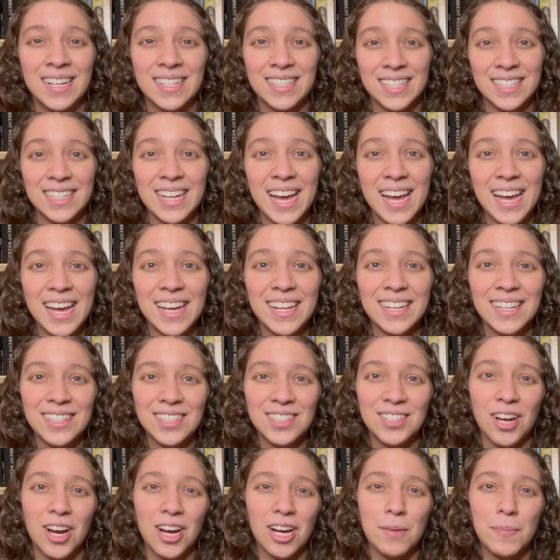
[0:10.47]
Today, let's
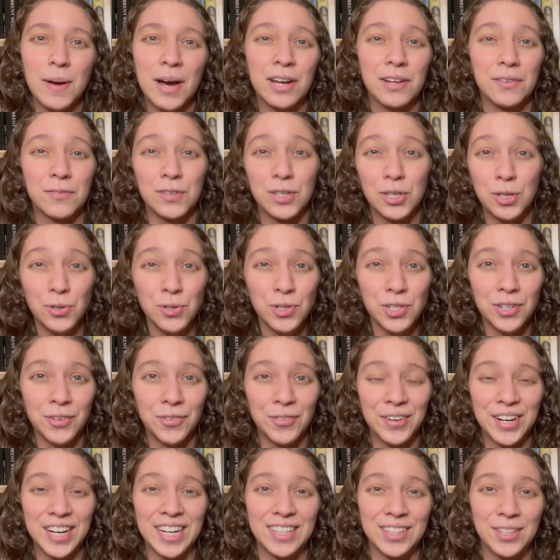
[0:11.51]
talk about if you should
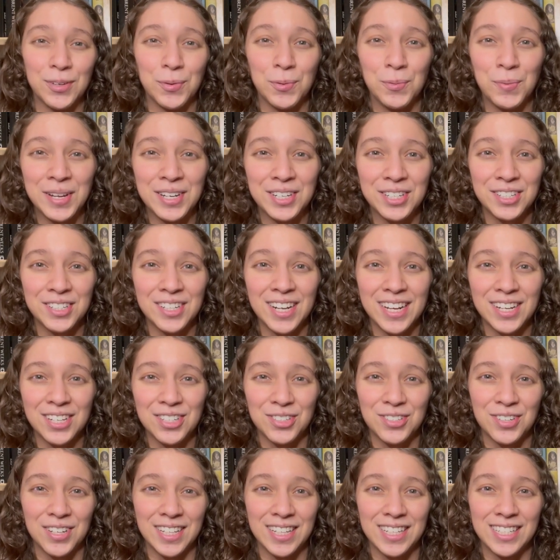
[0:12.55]
read The Winter Night
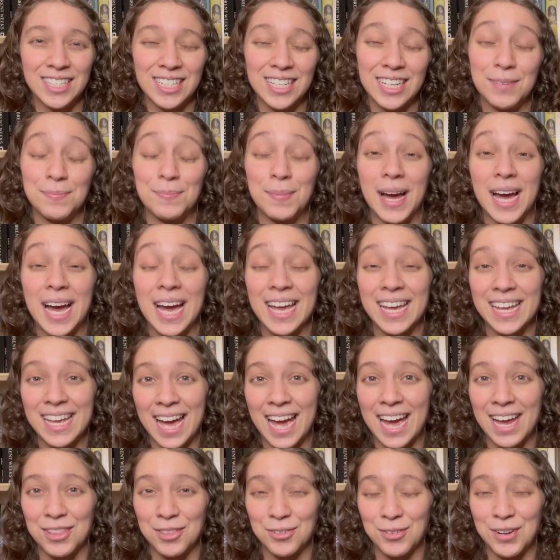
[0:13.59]
Trilogy by
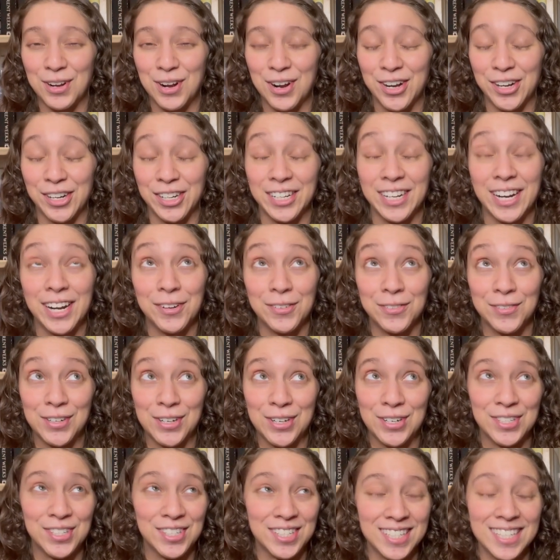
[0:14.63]
Katherine Arden. And
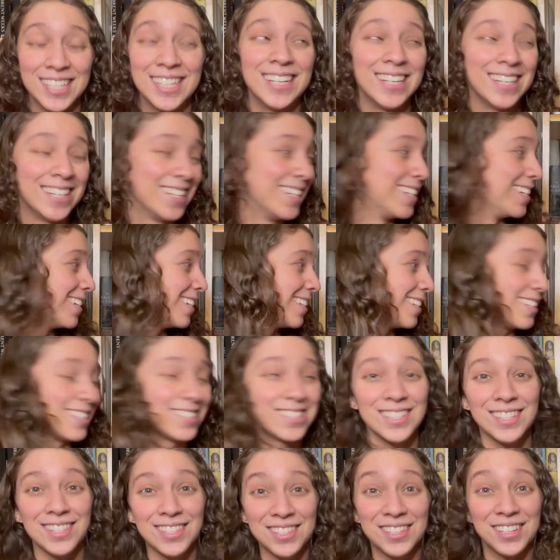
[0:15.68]
first, let's
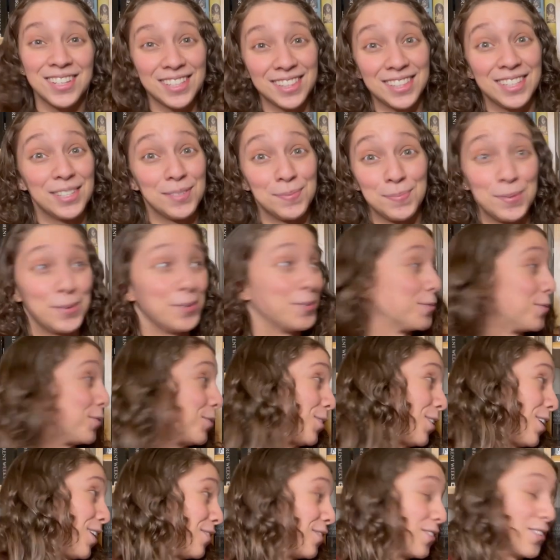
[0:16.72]
just look at these beautiful
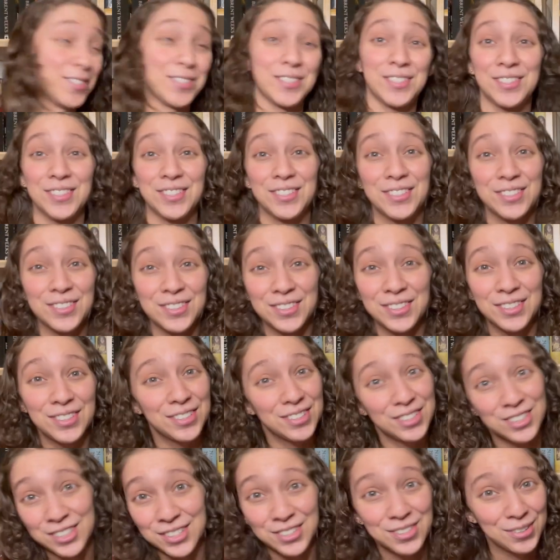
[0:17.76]
covers. They're
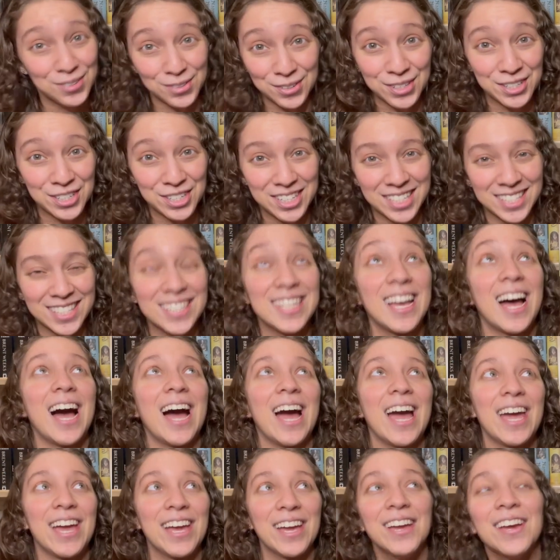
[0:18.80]
just gorgeous.
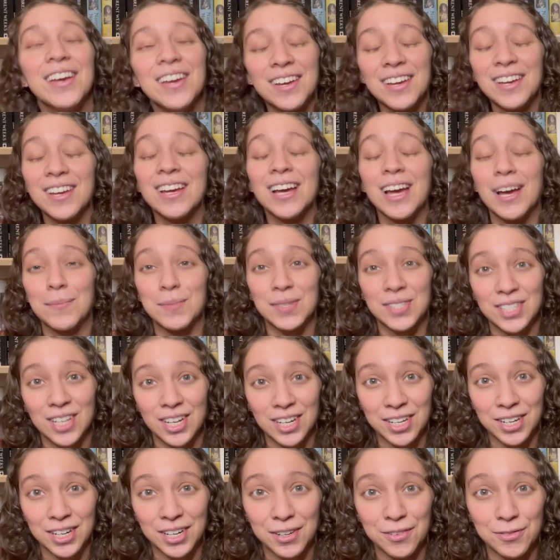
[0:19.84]
I am a
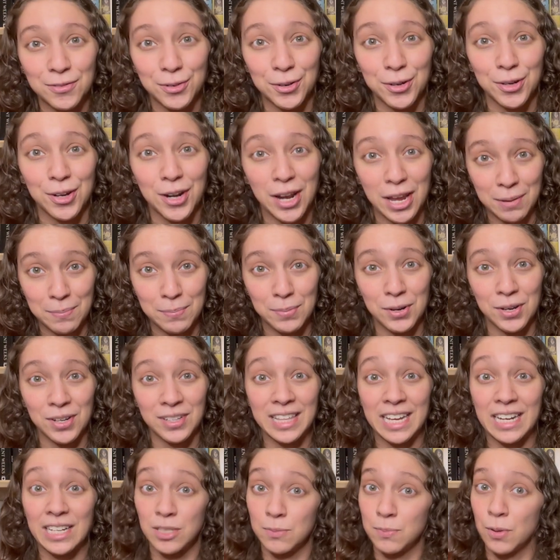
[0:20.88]
sucker for a book
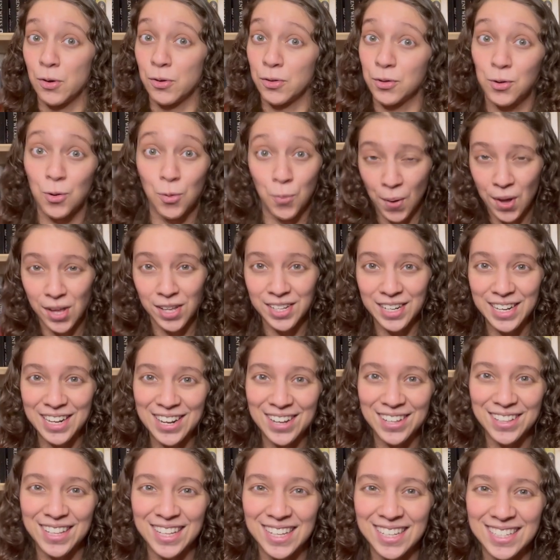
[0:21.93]
that is both quality
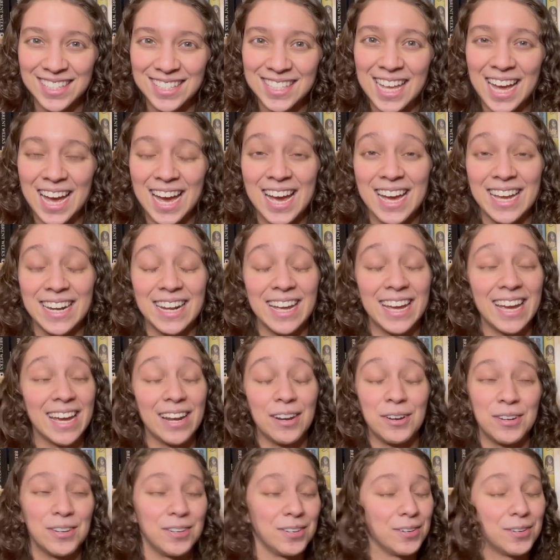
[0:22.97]
on the inside
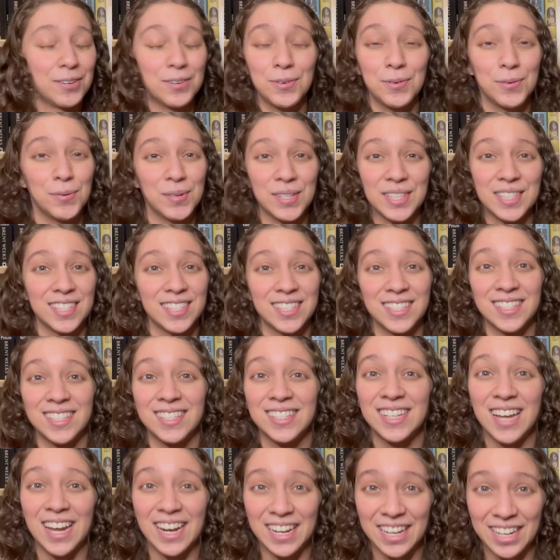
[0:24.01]
and with
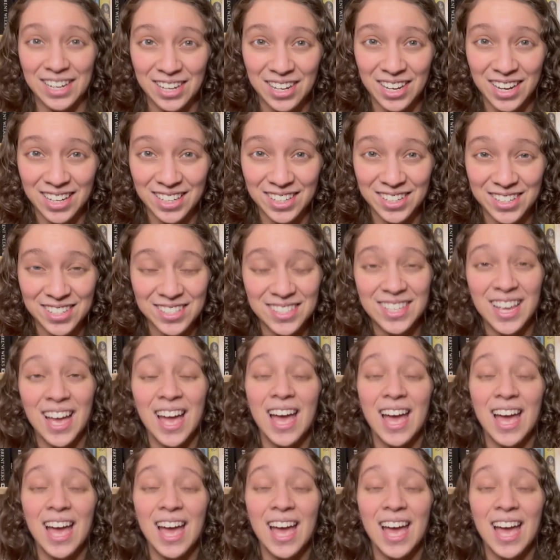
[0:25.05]
stunning colors.